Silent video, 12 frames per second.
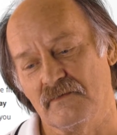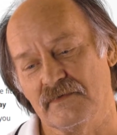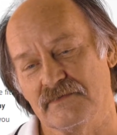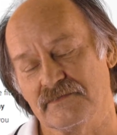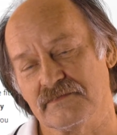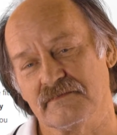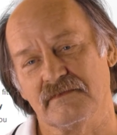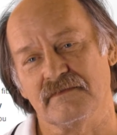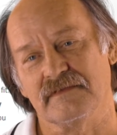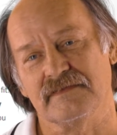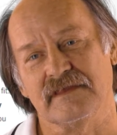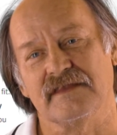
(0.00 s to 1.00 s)
was
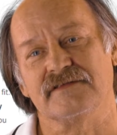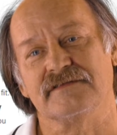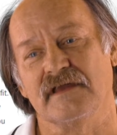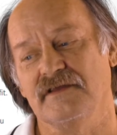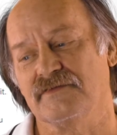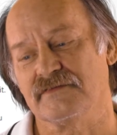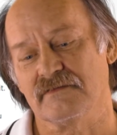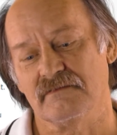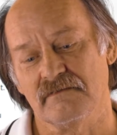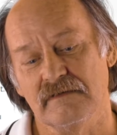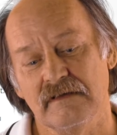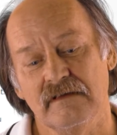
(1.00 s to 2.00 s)
in that state, so